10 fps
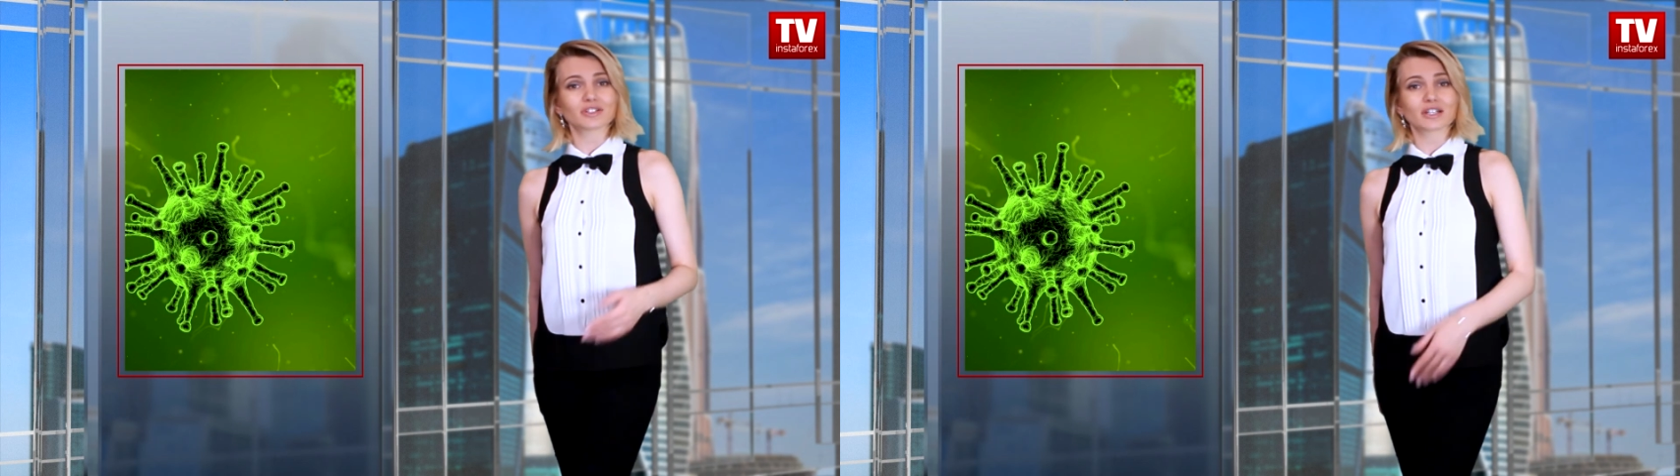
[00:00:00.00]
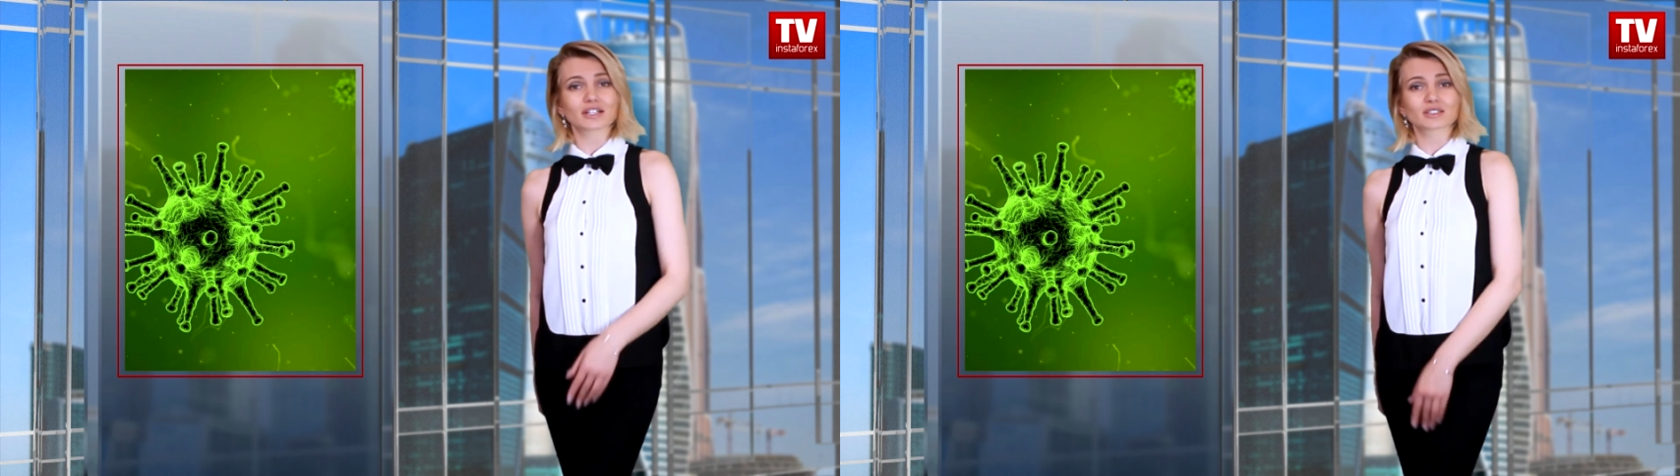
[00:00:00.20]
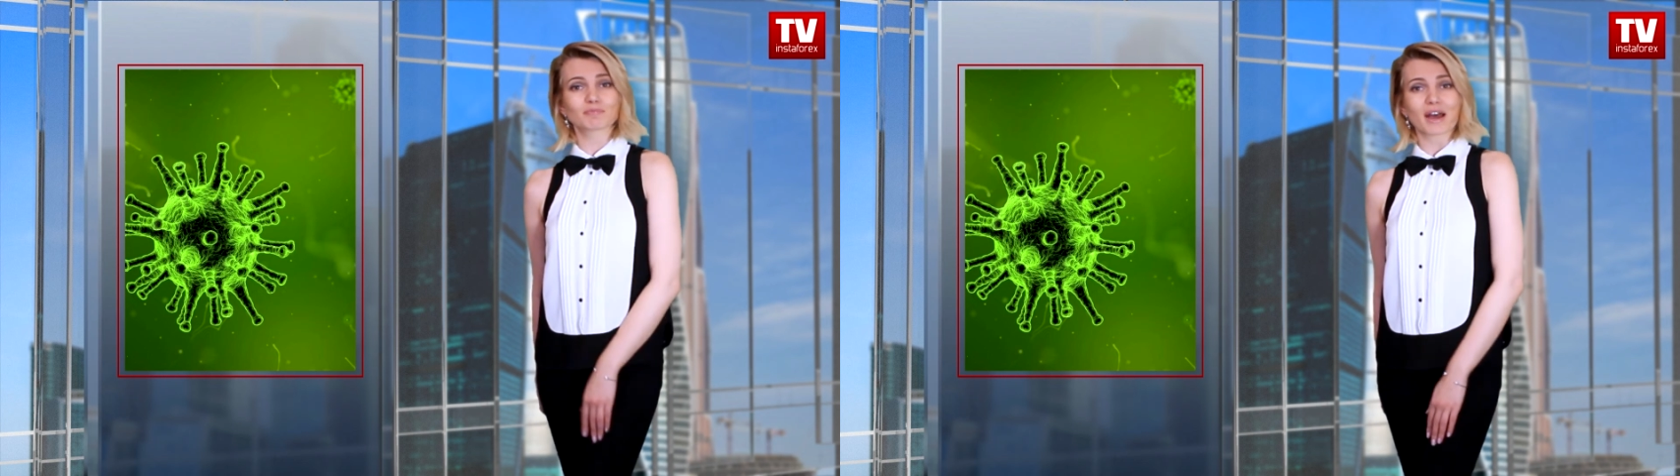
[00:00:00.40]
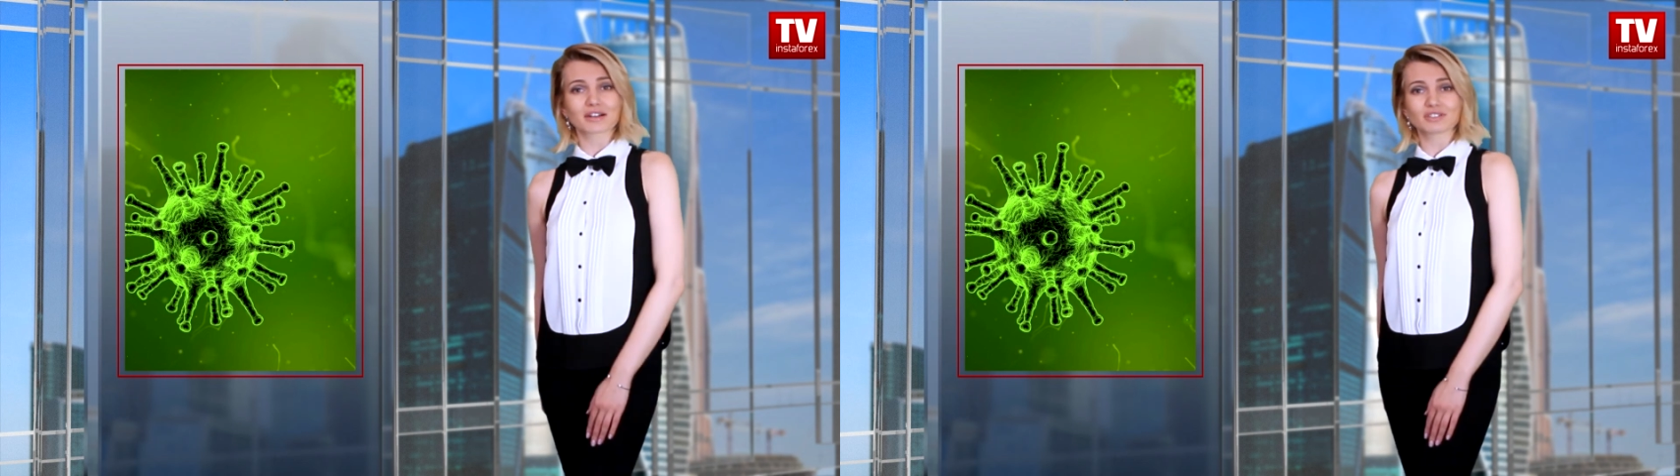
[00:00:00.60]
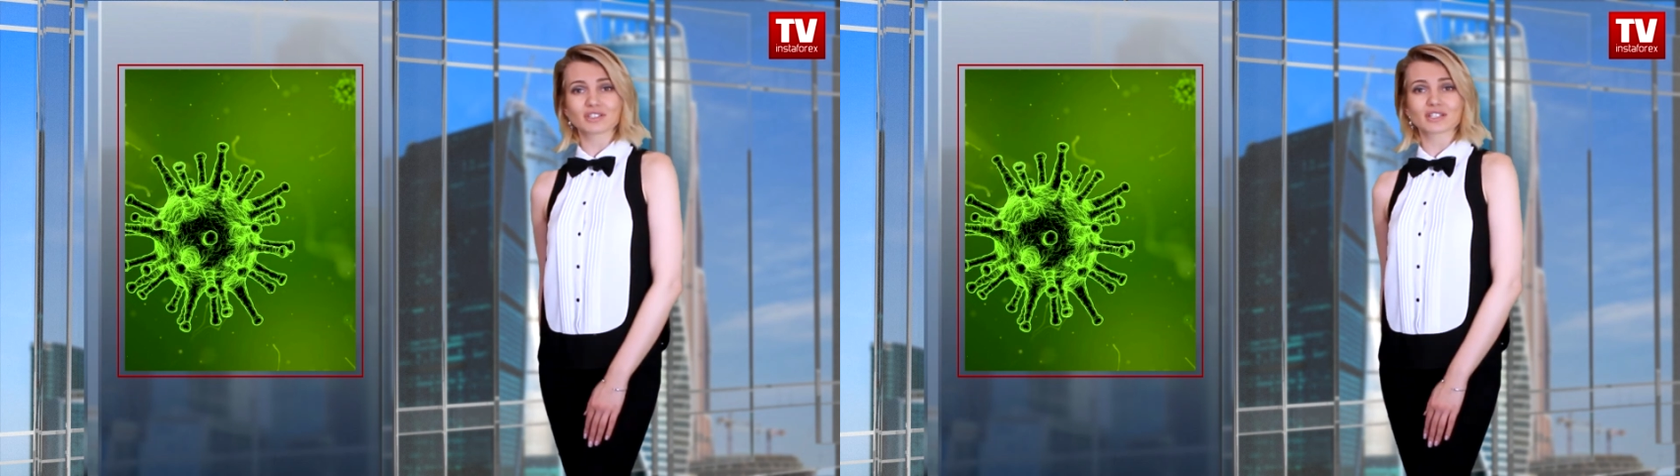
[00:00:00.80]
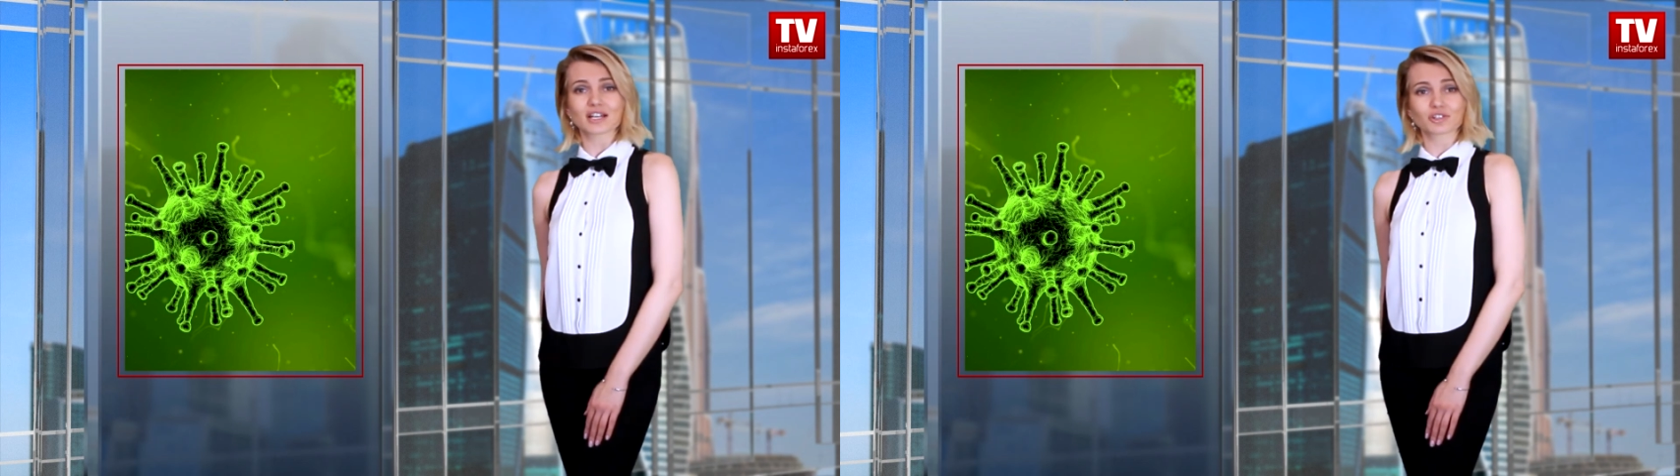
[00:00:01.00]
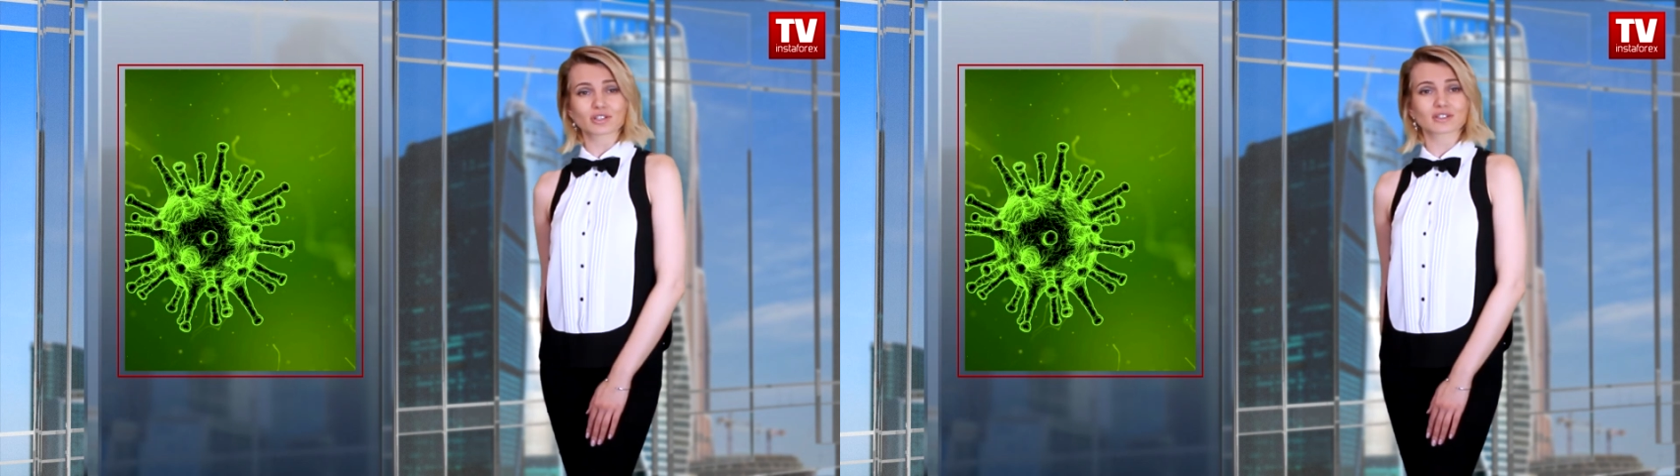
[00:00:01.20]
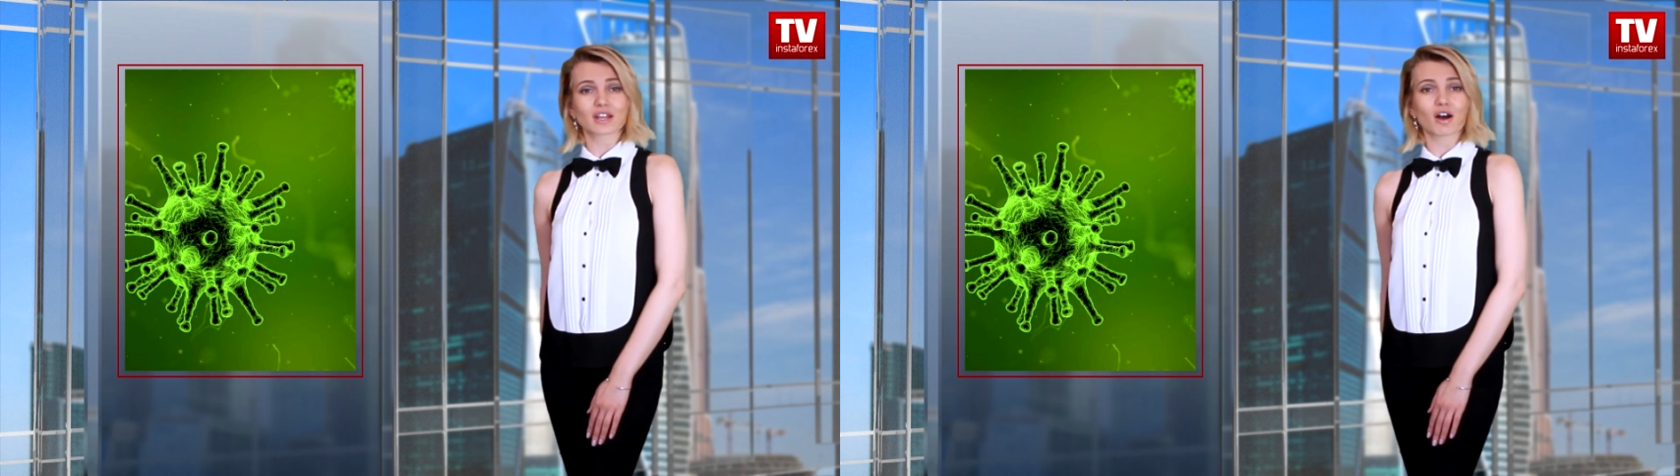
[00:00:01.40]
expected such a
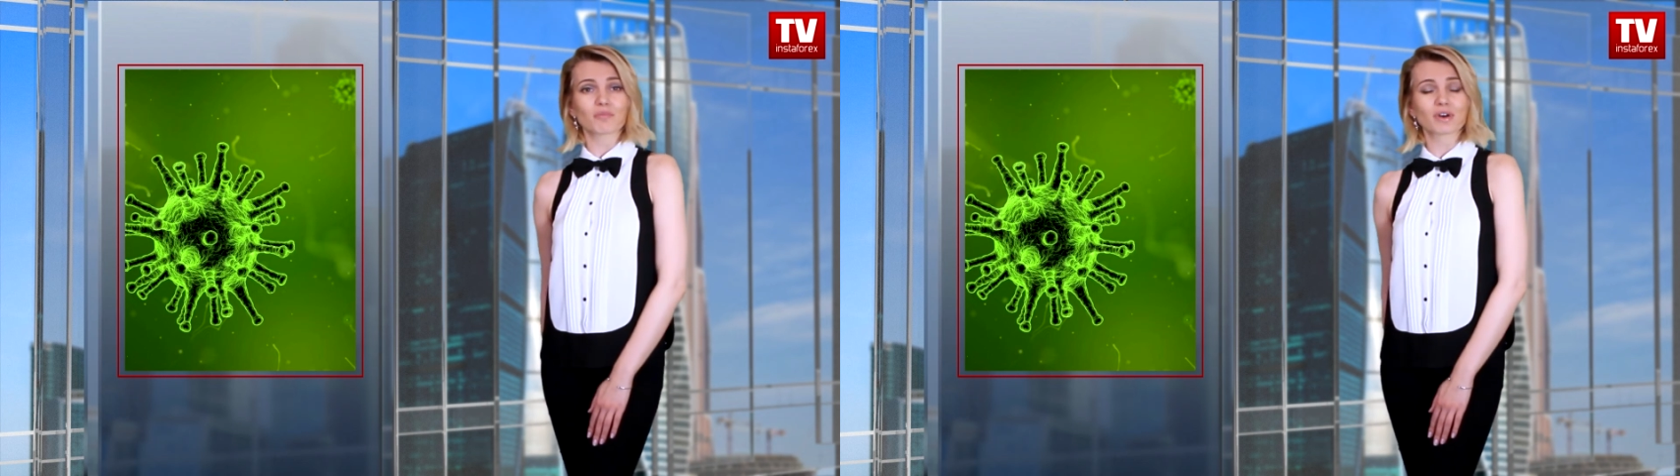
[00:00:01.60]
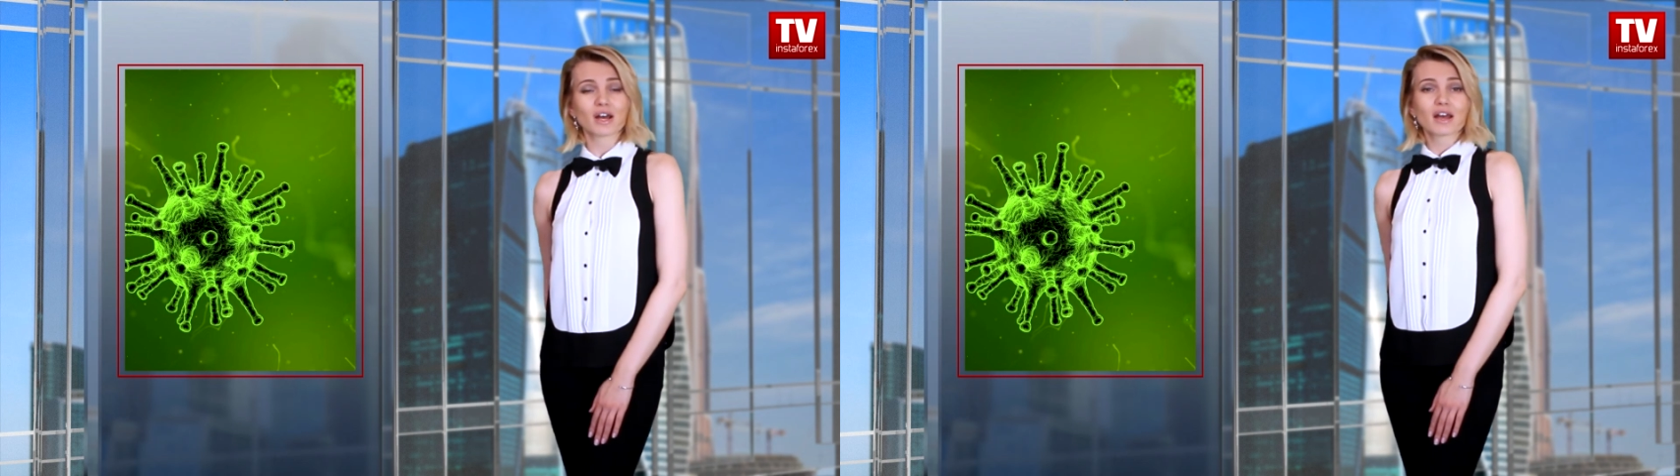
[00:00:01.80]
slump.